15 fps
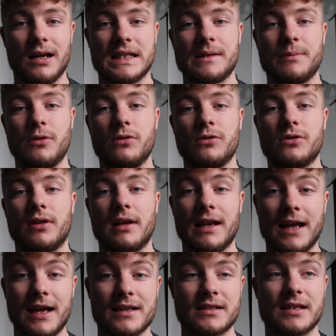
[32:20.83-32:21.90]
as opposed to the
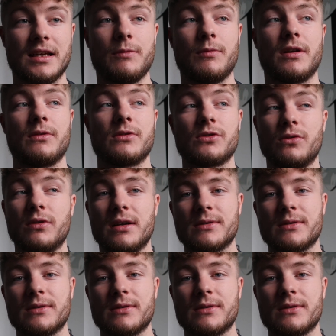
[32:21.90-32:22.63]
last time when I was going.